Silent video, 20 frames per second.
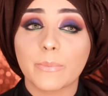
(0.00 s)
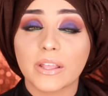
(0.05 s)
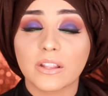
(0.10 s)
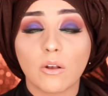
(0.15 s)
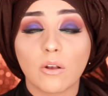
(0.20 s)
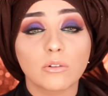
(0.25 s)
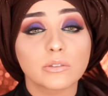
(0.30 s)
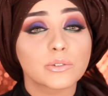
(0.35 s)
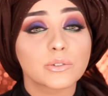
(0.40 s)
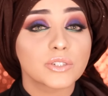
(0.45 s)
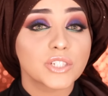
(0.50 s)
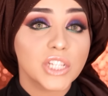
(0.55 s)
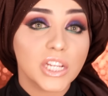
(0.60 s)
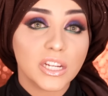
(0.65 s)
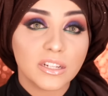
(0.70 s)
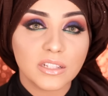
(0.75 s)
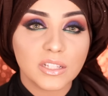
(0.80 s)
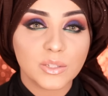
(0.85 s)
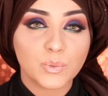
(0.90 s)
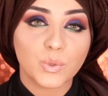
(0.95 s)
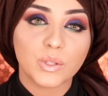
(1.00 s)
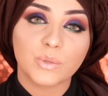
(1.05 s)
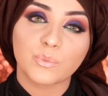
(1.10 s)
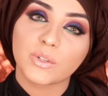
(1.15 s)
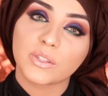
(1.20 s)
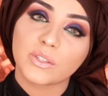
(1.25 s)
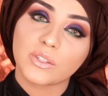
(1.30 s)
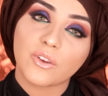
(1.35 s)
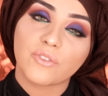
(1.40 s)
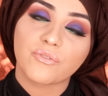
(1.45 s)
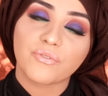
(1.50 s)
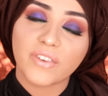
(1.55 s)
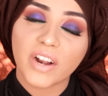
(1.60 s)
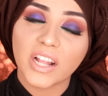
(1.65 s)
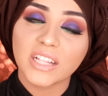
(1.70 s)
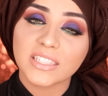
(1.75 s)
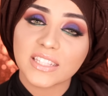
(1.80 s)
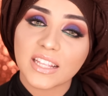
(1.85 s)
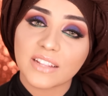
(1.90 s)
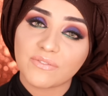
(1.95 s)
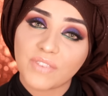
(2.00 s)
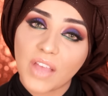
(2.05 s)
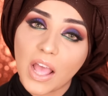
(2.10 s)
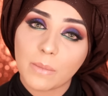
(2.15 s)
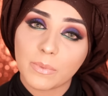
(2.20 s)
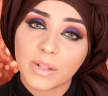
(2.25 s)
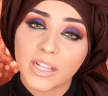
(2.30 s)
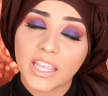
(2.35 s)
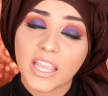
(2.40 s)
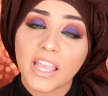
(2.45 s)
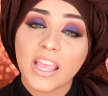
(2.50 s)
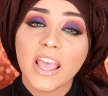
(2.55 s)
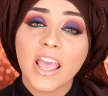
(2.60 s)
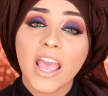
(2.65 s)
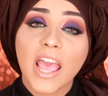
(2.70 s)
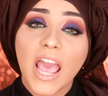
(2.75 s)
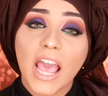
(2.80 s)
and also share this one with your friends and family.